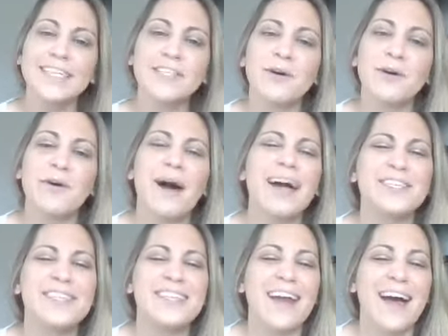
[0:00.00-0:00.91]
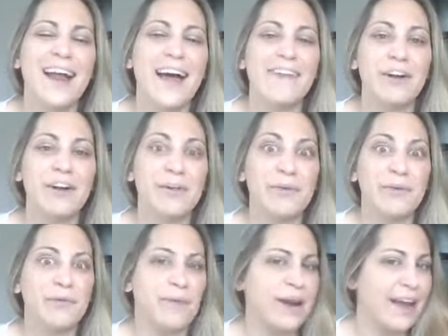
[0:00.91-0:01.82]
So I just did not have a clue
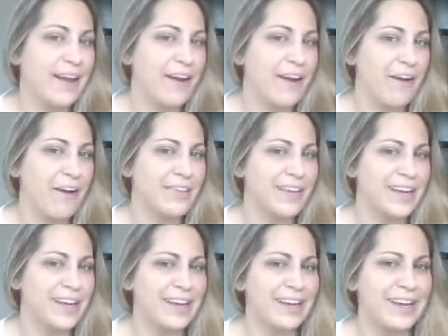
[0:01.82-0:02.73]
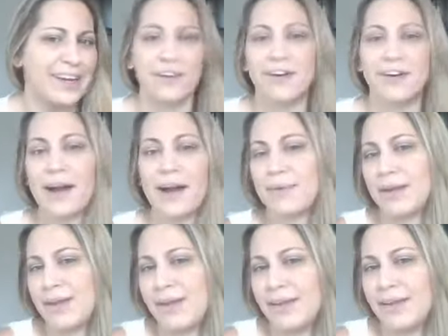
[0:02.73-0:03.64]
of when I had ovulated or how
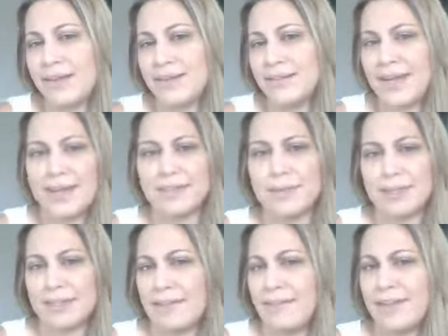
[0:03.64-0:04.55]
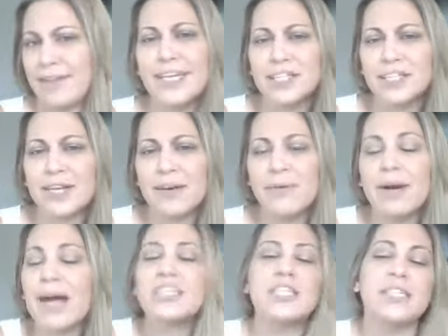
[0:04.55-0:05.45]
many days past ovulation
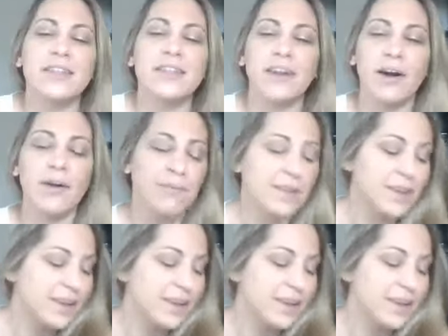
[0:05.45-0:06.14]
I just didn't know.